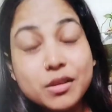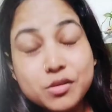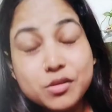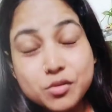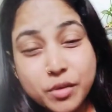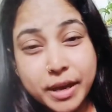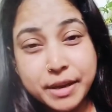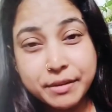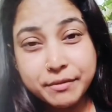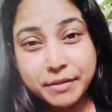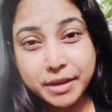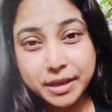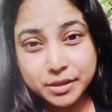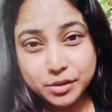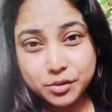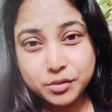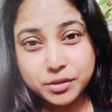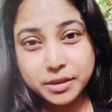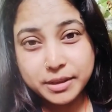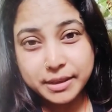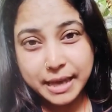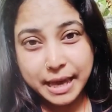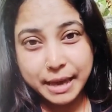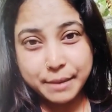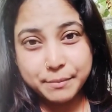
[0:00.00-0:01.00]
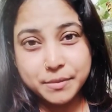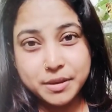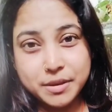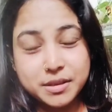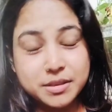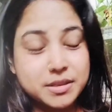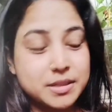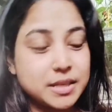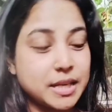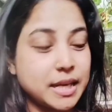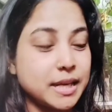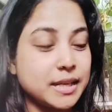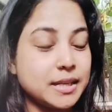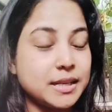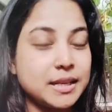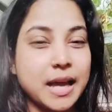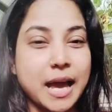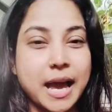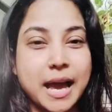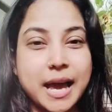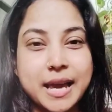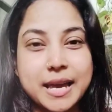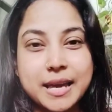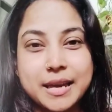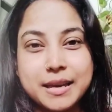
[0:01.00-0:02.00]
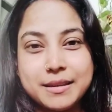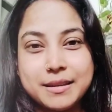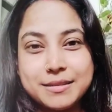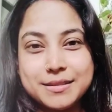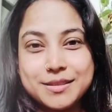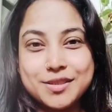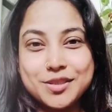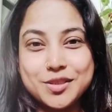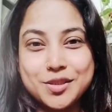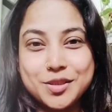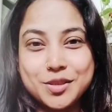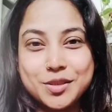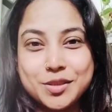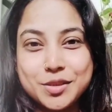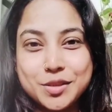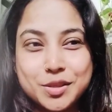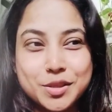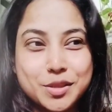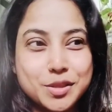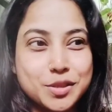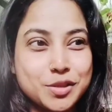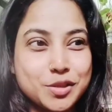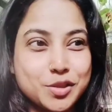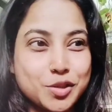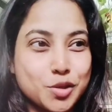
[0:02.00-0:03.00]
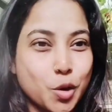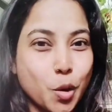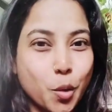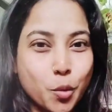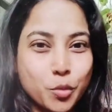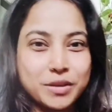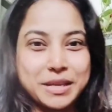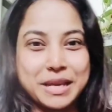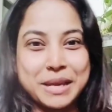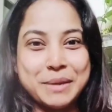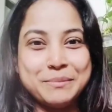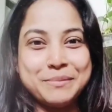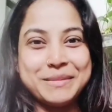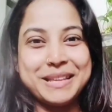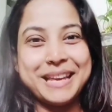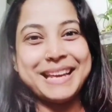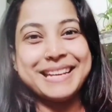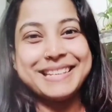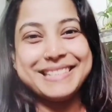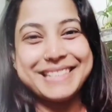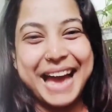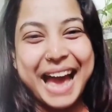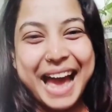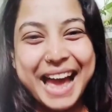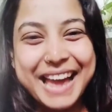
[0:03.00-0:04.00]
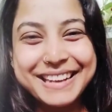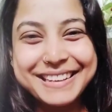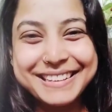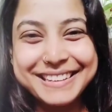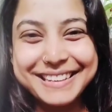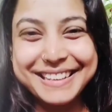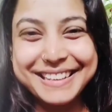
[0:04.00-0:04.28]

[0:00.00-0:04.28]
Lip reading: So I went to the chemist and I showed him the entire